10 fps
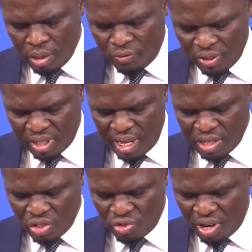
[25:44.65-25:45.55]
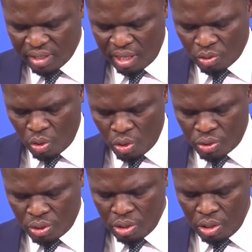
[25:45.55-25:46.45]
fitness instructor
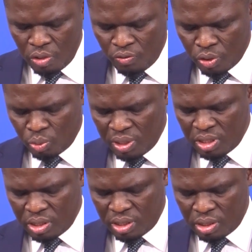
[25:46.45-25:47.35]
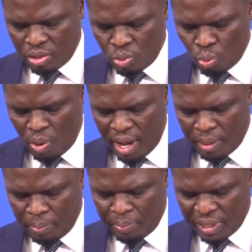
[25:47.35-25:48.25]
course for
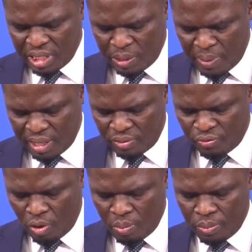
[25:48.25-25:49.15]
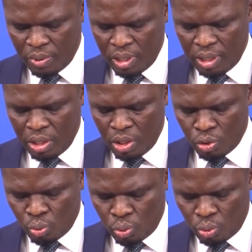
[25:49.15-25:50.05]
21 participants from
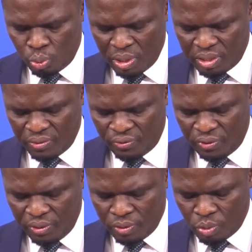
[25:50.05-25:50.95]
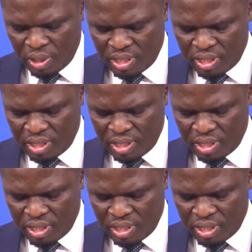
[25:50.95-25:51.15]
25th to